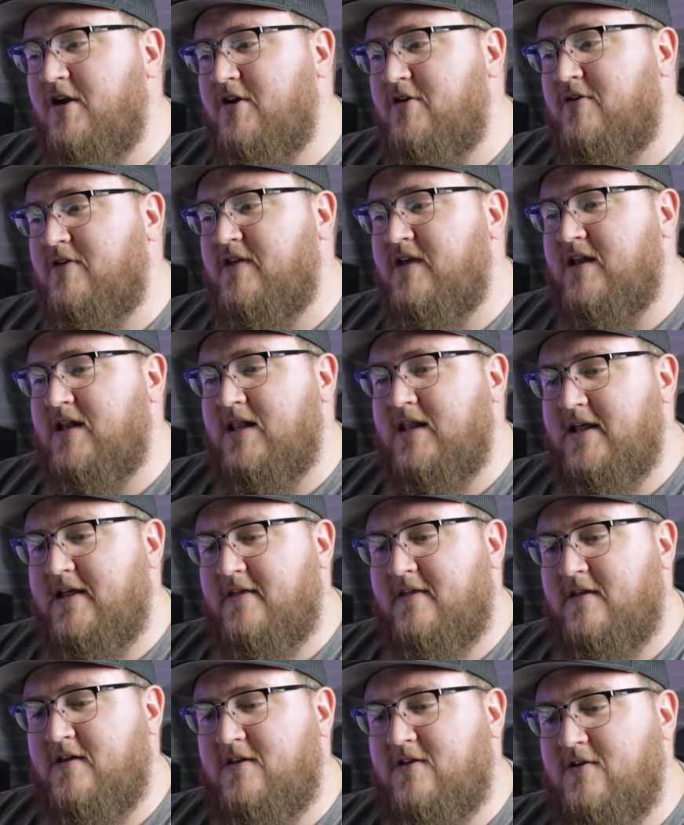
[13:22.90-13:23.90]
you sit and
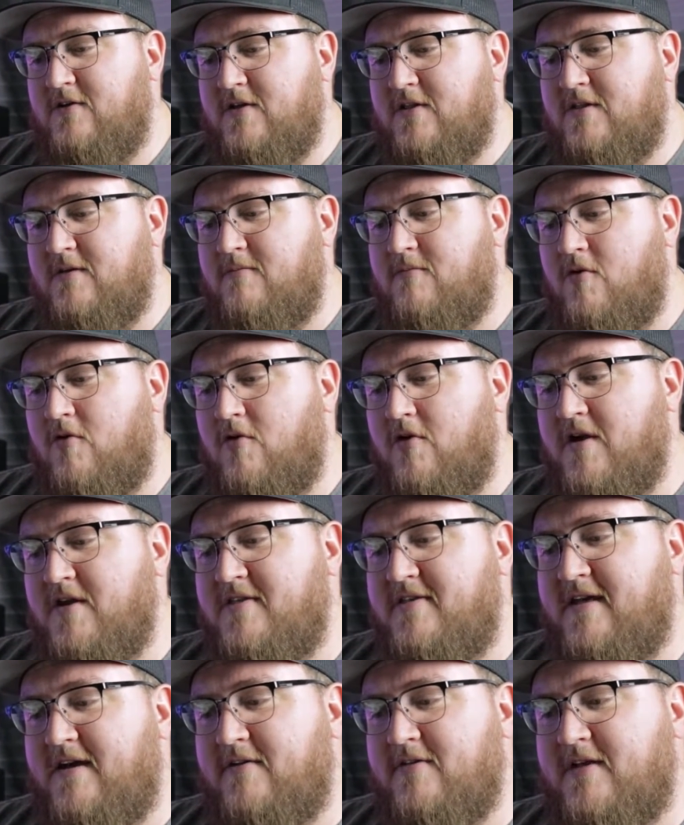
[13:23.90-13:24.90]
listen to it, the more
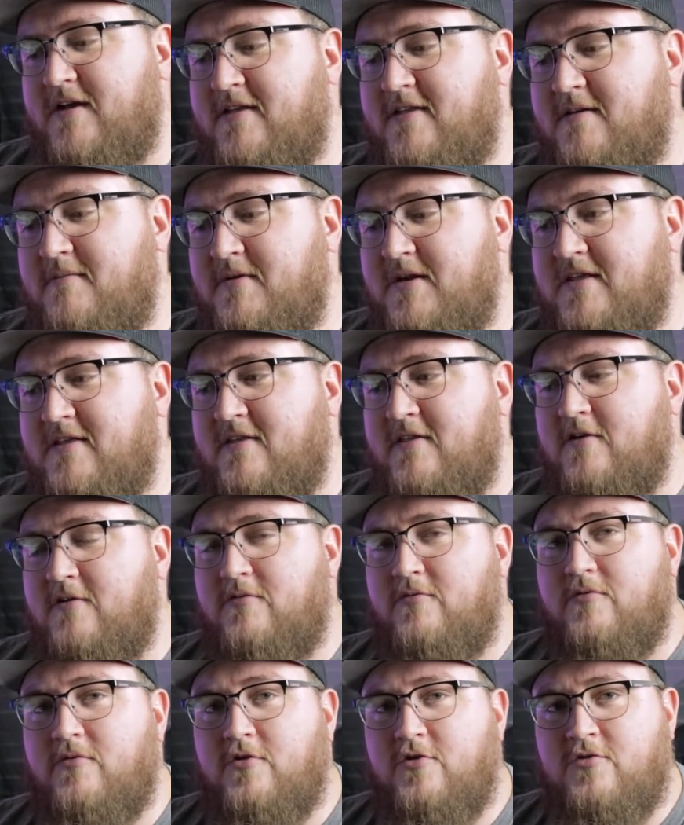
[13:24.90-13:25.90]
it sounds like somebody's in the
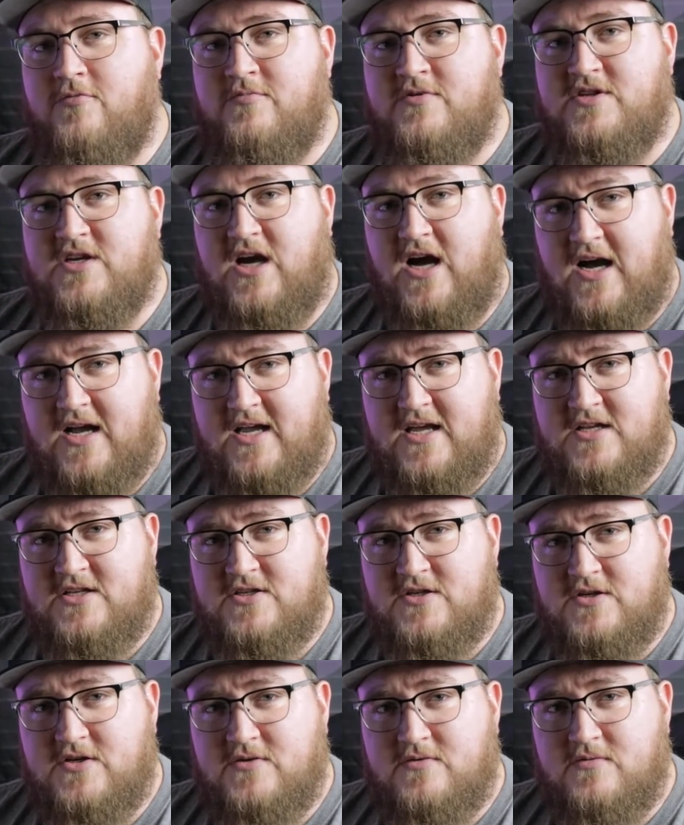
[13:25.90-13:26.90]
room talking
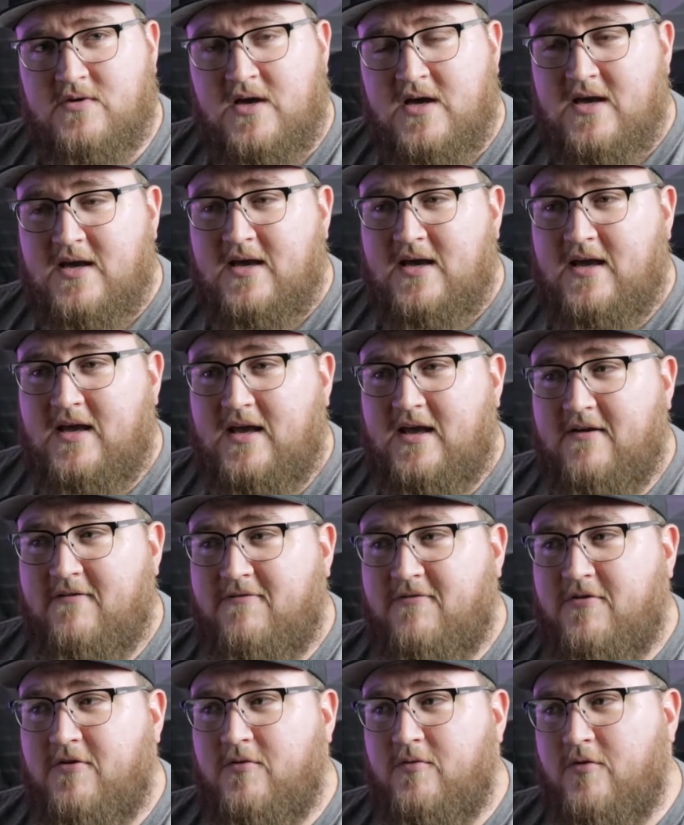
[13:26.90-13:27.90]
to you,
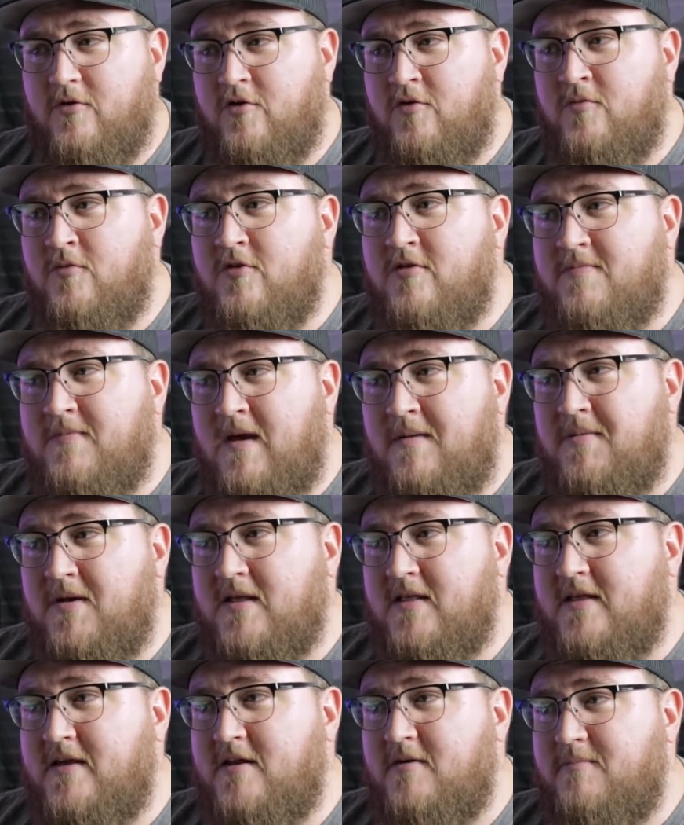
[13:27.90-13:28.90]
if the room was maybe
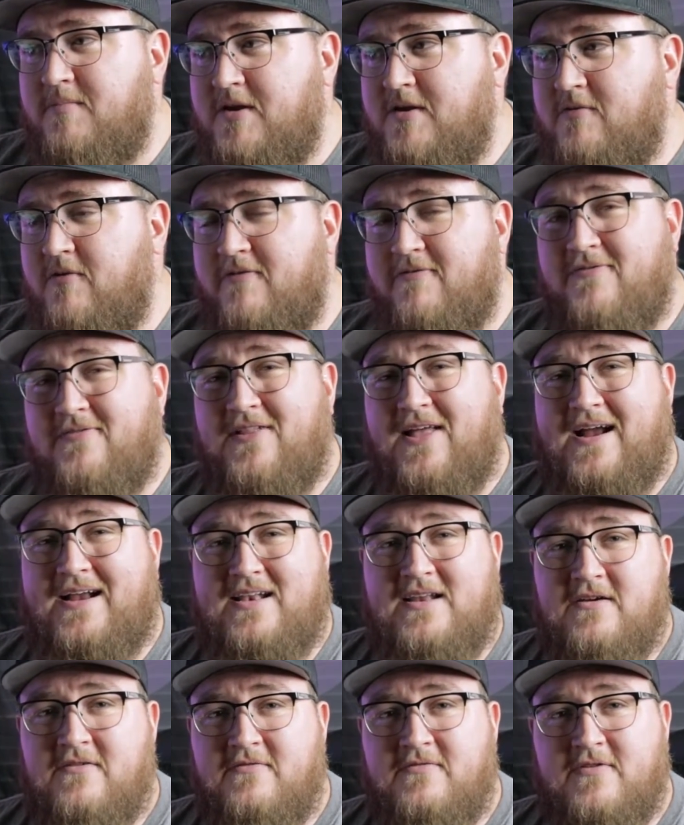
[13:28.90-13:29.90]
a little bit
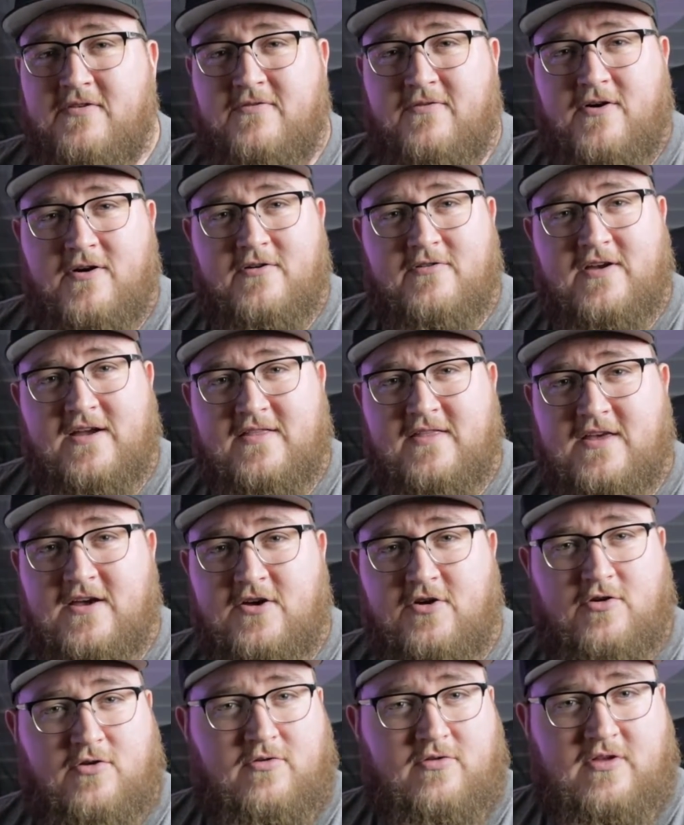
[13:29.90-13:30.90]
reflective as far as like the
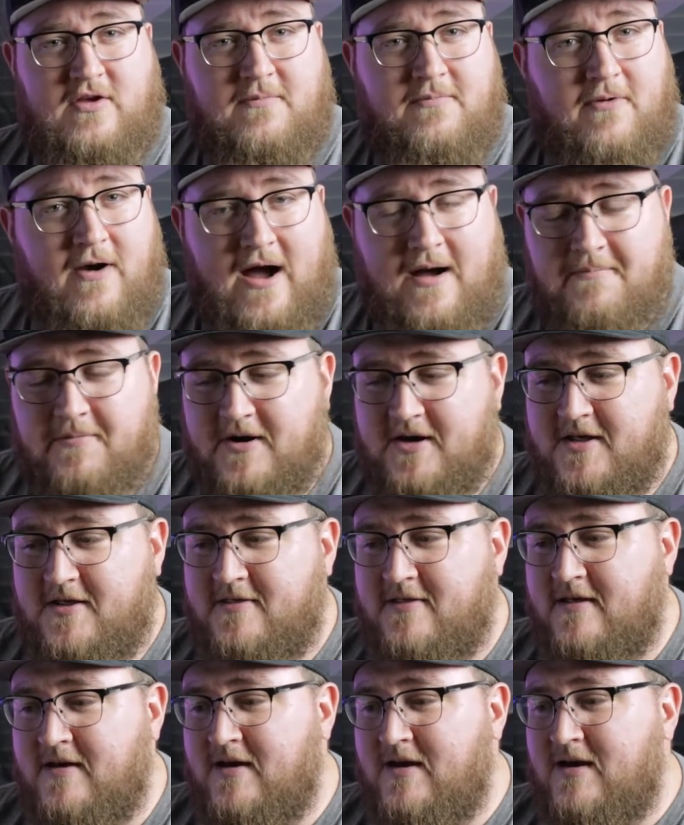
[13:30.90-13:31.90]
acoustic
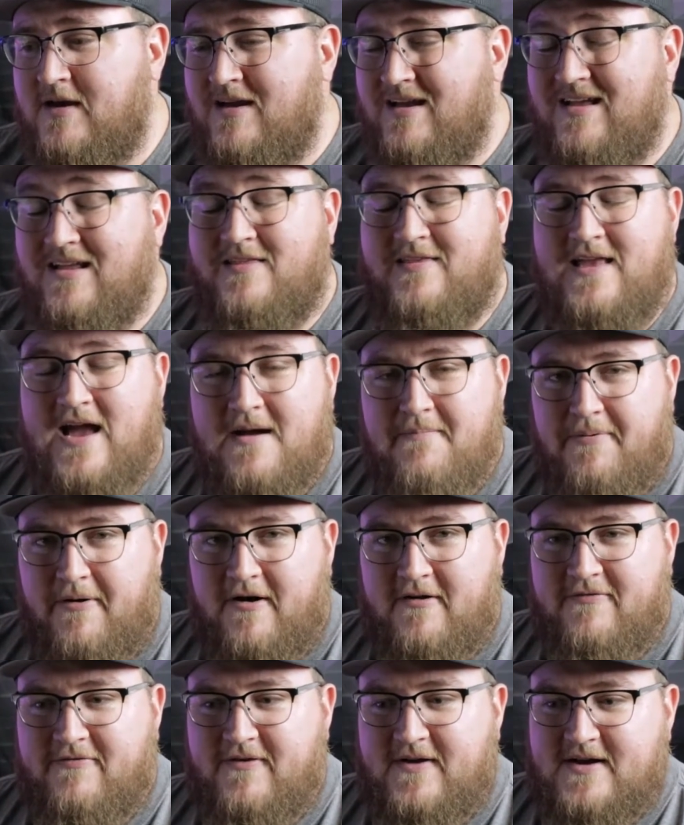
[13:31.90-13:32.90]
properties. It's not
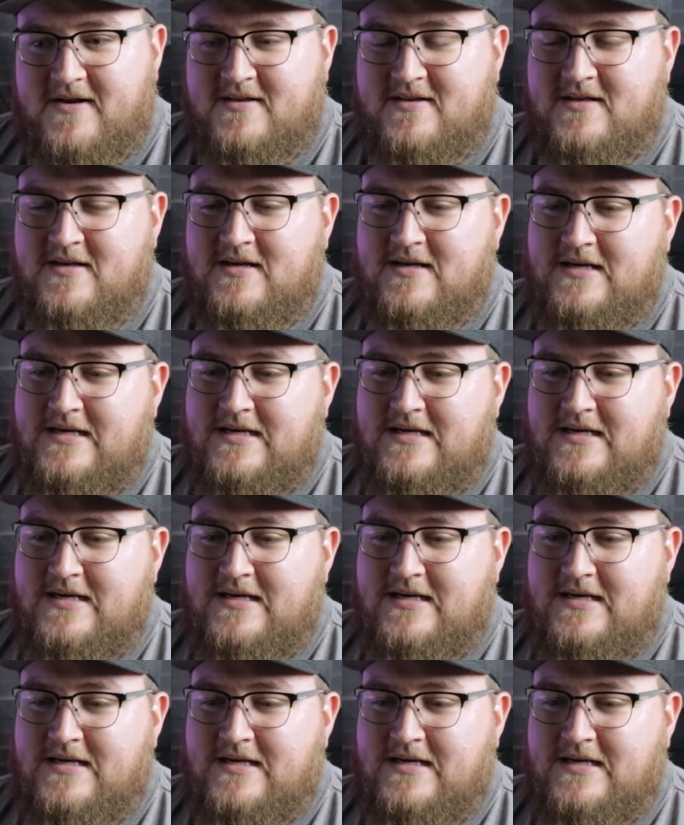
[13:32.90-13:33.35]
perfect.